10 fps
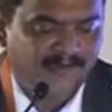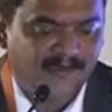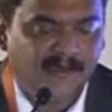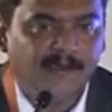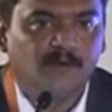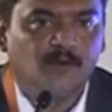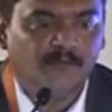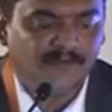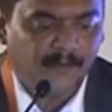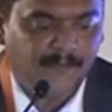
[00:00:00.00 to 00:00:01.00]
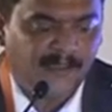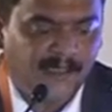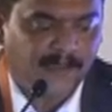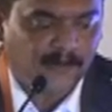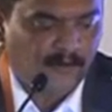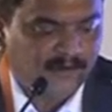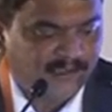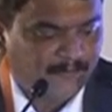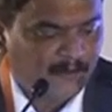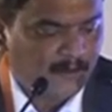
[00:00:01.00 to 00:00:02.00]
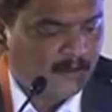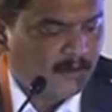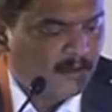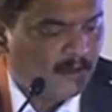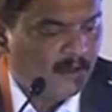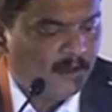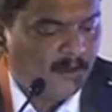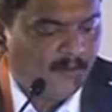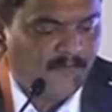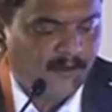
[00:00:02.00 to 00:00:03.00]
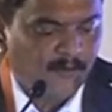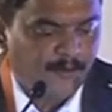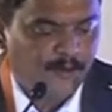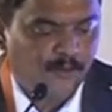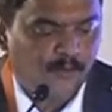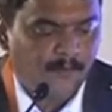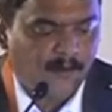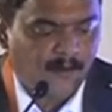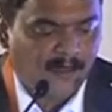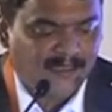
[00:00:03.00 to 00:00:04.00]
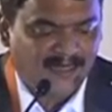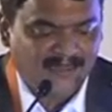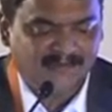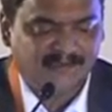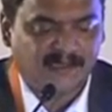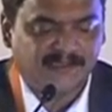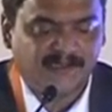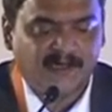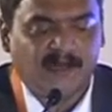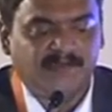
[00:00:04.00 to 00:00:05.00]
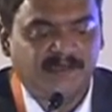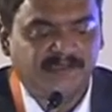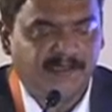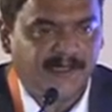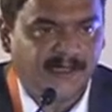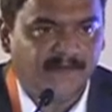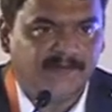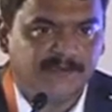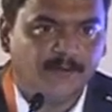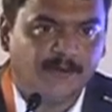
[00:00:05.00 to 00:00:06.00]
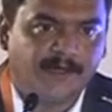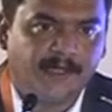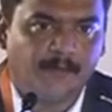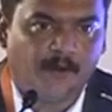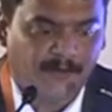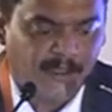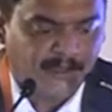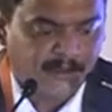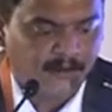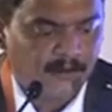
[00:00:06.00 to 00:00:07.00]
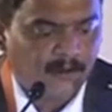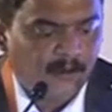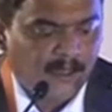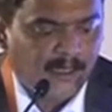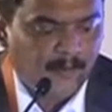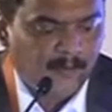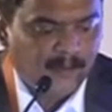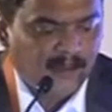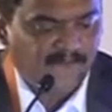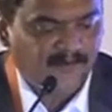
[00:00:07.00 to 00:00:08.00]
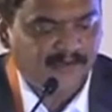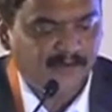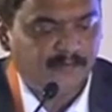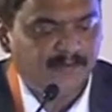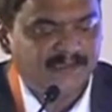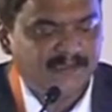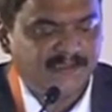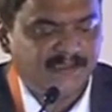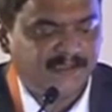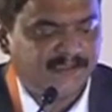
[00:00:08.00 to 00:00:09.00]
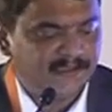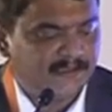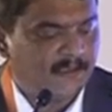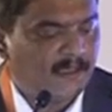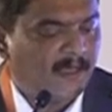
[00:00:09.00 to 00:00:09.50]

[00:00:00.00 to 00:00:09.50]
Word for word: basically, to go with the big data concept, we are going to analyze the structured and unstructured data, which is going to get populated enable effective business decisions